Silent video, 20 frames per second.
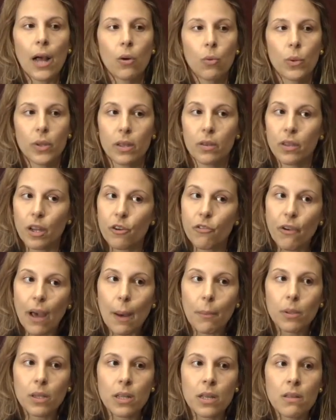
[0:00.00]
within their
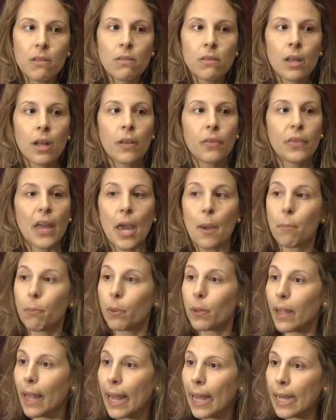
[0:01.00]
families. They
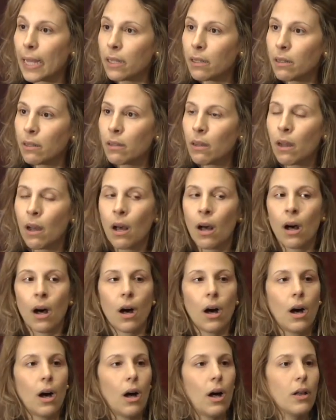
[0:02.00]
plan,
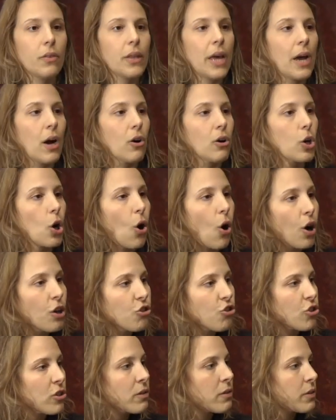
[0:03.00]
they are
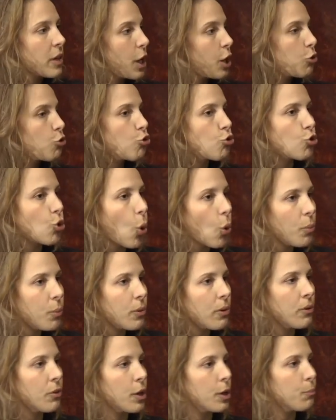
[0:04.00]
cautious, they are
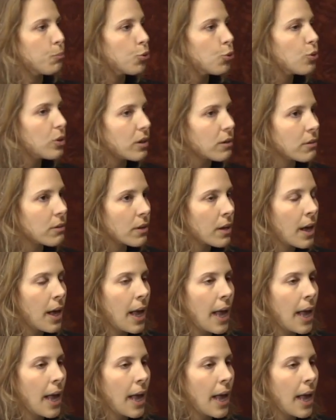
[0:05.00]
sober, they're prudent.